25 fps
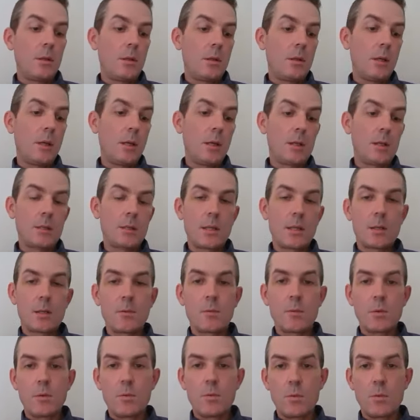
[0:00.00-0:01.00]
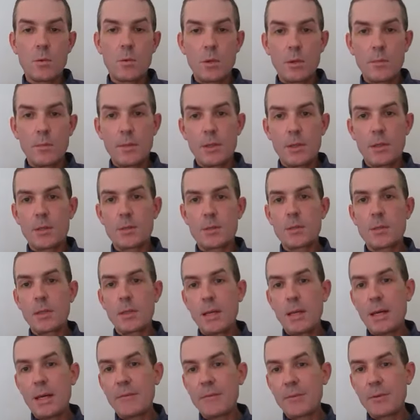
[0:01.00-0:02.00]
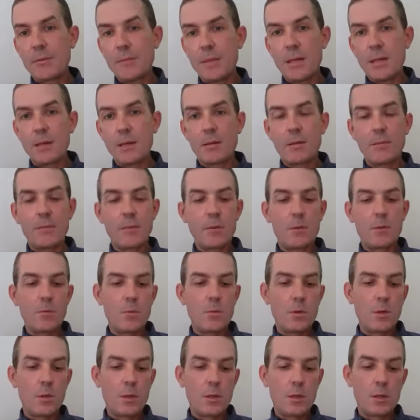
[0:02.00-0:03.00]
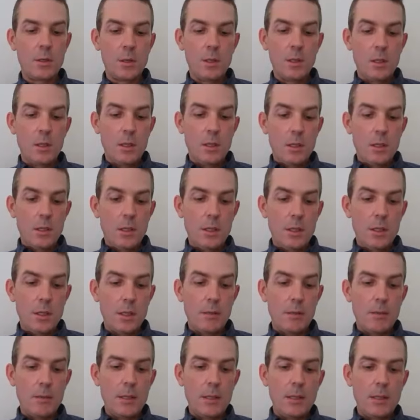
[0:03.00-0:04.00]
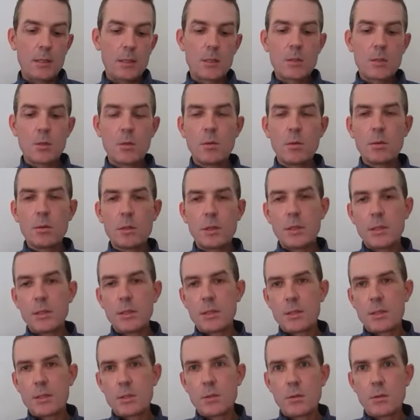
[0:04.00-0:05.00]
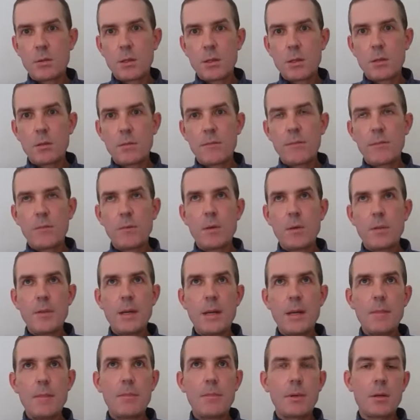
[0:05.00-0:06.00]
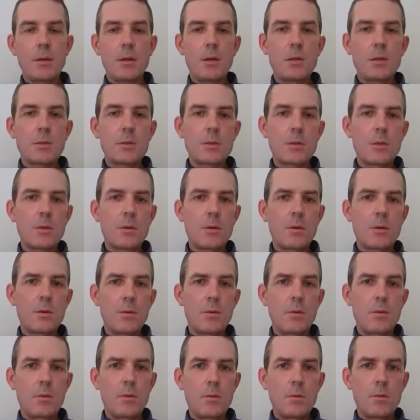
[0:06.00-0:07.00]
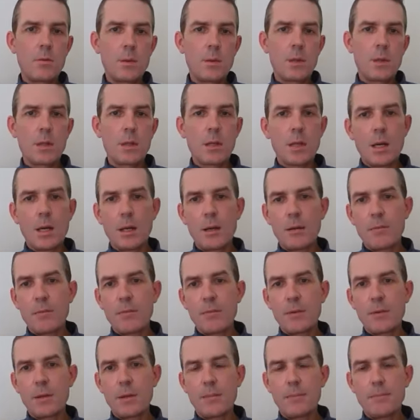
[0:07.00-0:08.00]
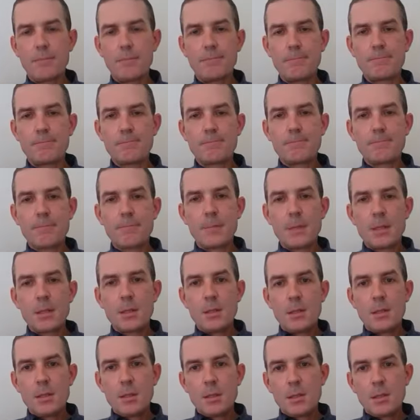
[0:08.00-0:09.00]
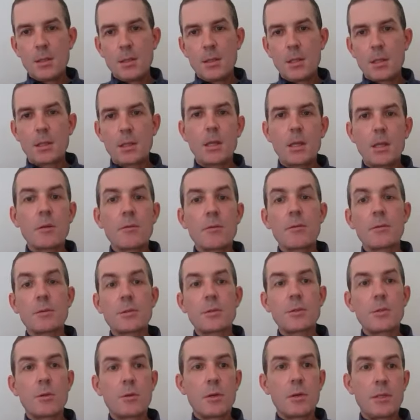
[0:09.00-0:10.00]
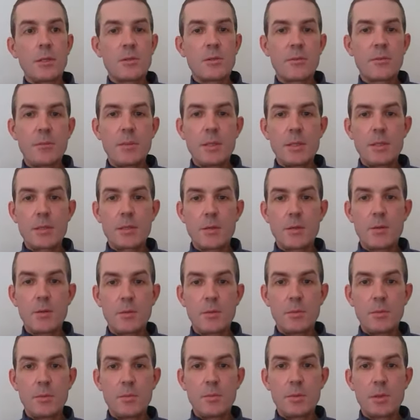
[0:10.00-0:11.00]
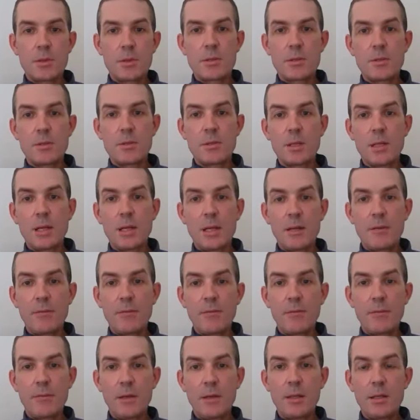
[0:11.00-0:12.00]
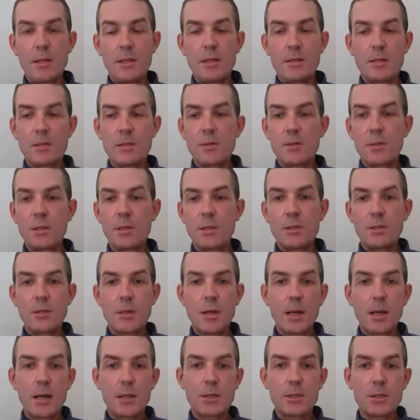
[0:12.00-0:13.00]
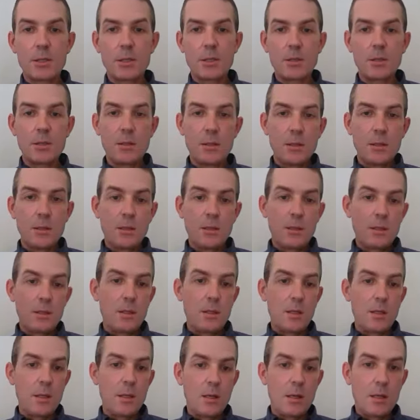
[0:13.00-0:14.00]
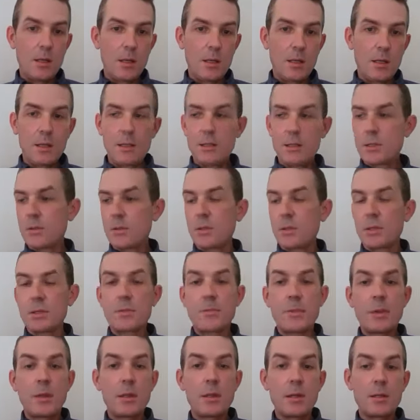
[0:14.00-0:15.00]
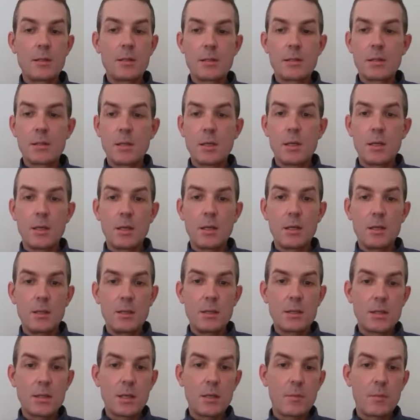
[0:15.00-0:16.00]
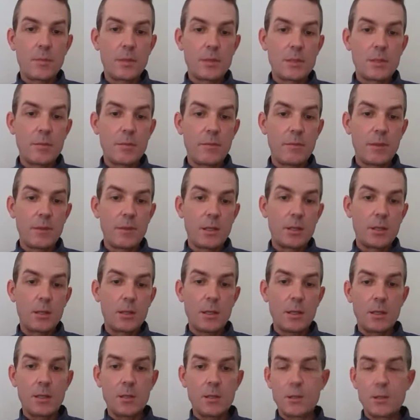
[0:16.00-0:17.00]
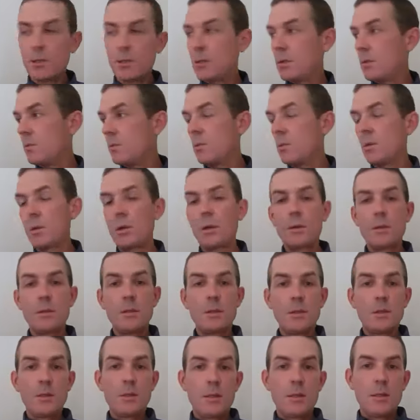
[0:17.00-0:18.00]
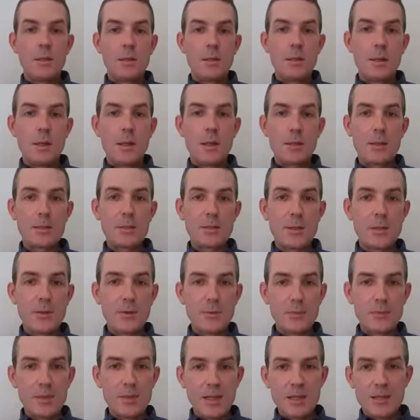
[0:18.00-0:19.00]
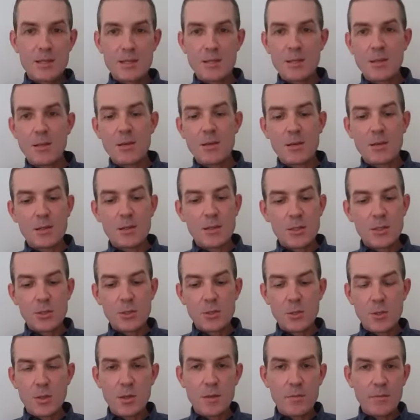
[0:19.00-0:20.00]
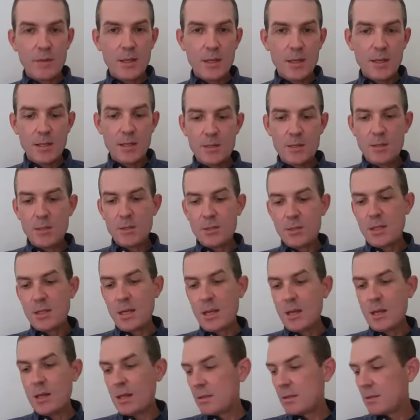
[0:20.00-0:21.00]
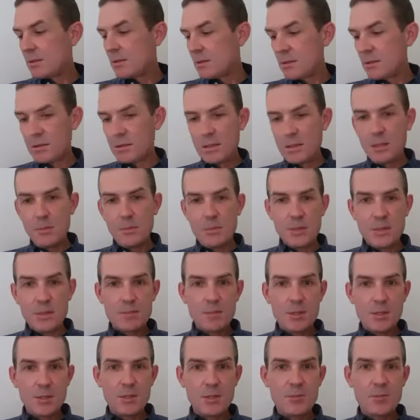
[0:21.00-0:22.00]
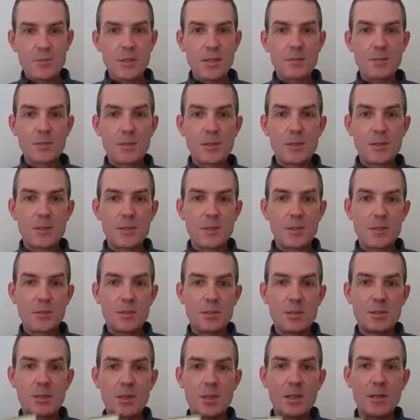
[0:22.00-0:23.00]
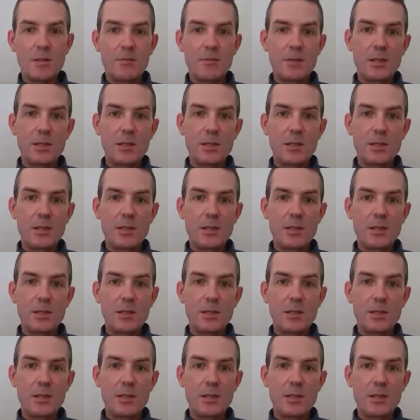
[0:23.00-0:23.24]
the Second World War, but also the aftermath of the war. And it's told in a historical format, but also with a lot of colorful stories from his own personal life and his own interaction and his own experience in the South Pacific during the war. So that's the long and the short of it. As you can tell, I just keep as much reading material, just kind of